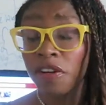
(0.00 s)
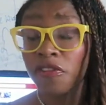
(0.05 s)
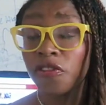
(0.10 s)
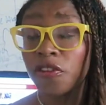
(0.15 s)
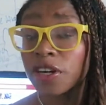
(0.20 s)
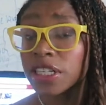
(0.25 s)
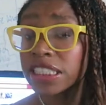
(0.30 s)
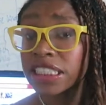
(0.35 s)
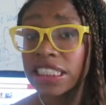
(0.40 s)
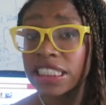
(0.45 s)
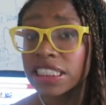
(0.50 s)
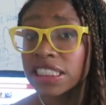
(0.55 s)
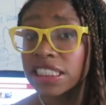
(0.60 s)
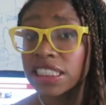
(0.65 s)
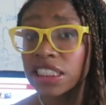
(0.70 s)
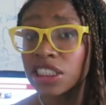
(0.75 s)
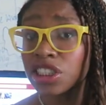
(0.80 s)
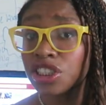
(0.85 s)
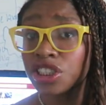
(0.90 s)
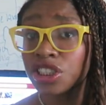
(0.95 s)
the 14th
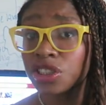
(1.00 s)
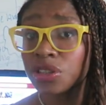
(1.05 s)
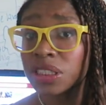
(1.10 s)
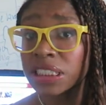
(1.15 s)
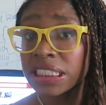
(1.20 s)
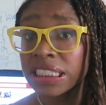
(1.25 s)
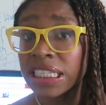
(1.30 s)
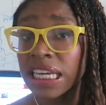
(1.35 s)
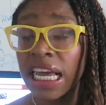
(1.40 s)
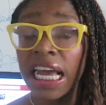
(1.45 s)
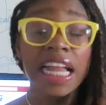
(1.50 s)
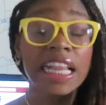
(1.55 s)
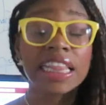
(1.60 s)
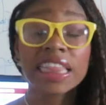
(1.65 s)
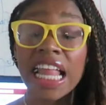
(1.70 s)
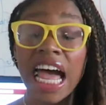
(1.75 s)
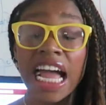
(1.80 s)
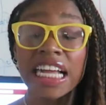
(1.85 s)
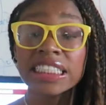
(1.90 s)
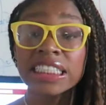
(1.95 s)
century
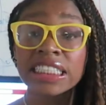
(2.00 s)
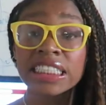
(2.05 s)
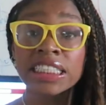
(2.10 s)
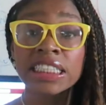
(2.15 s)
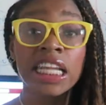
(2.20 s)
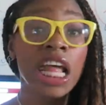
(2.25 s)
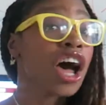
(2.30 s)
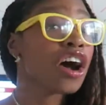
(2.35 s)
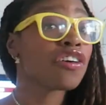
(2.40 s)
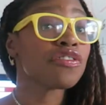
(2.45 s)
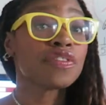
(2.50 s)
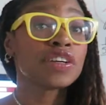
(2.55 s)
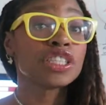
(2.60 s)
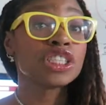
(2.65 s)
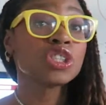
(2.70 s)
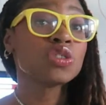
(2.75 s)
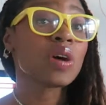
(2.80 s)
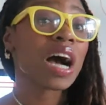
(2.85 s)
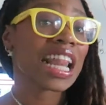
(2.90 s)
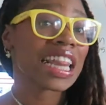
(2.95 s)
Latin
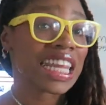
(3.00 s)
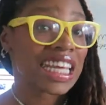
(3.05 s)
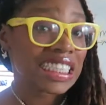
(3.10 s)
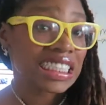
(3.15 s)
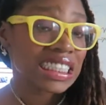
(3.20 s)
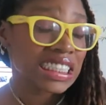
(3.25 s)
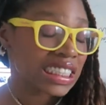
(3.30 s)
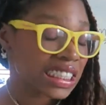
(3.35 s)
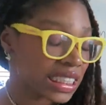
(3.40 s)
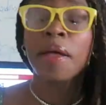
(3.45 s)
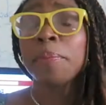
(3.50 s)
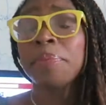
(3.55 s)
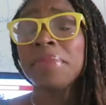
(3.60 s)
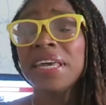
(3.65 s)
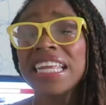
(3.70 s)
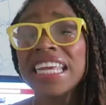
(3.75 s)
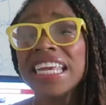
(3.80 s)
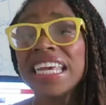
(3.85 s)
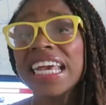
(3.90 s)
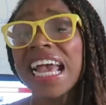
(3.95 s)
virtualis,
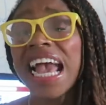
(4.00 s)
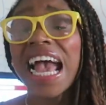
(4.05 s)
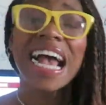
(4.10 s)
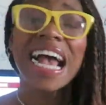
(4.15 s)
meaning